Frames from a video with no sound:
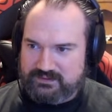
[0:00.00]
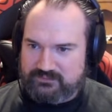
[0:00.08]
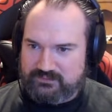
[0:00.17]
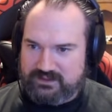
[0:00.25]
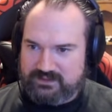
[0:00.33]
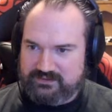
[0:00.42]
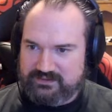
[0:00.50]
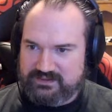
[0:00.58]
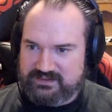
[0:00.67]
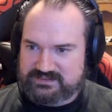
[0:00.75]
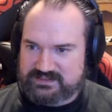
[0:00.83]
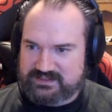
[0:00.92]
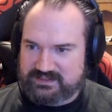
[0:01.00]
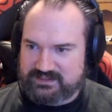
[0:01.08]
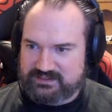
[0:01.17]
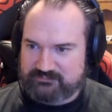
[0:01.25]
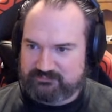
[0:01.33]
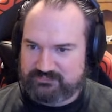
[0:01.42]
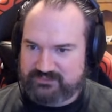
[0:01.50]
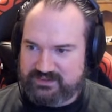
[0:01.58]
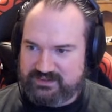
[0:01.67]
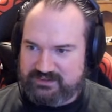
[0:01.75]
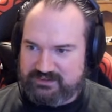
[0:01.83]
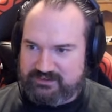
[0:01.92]
Well, here's the thing.
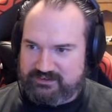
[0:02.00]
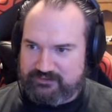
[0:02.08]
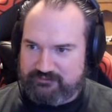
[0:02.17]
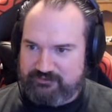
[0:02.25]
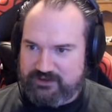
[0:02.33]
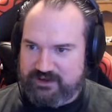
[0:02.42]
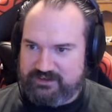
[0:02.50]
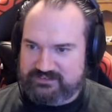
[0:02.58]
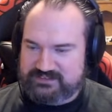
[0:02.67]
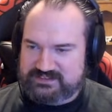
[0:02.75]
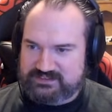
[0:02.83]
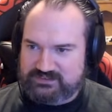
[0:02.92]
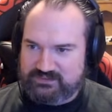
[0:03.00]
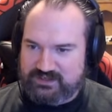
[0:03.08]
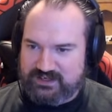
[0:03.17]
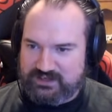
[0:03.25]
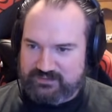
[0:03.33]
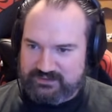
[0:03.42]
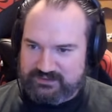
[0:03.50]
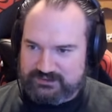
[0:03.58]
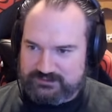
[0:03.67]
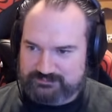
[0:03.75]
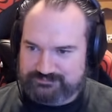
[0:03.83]
The fire's still going.